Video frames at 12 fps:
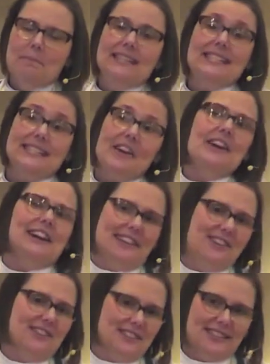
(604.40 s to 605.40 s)
But Sarah
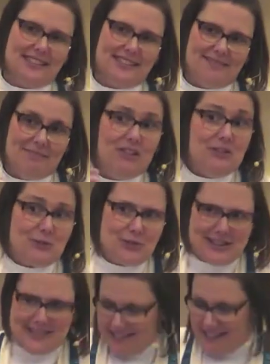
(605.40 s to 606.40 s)
hears the
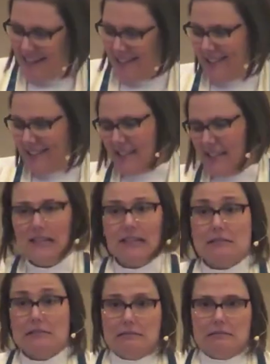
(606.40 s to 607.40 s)
Lord say this and
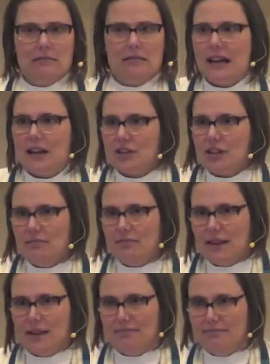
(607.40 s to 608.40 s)
thinks, oh, gosh,
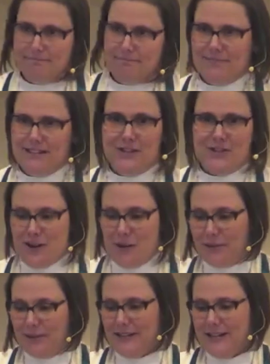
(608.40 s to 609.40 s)
I'm in
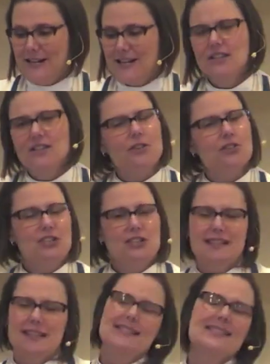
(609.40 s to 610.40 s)
trouble here. And so
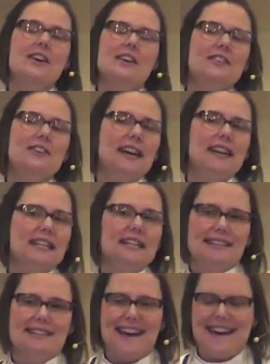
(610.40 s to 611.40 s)
she says, no, I
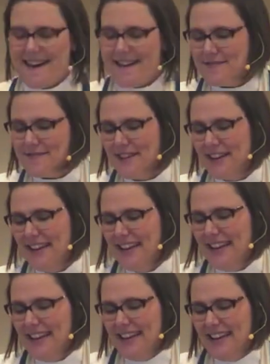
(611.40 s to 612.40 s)
didn't laugh.
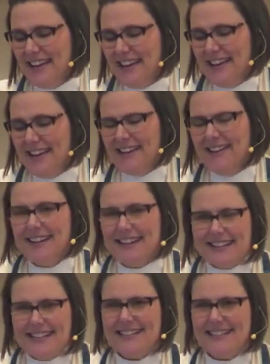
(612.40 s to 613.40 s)
And
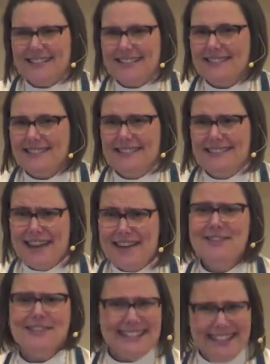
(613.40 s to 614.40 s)
God says, yeah,
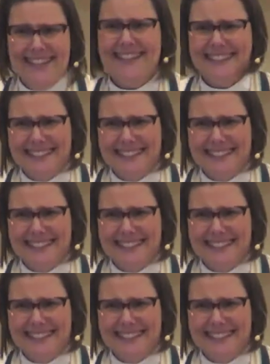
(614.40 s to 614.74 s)
you did.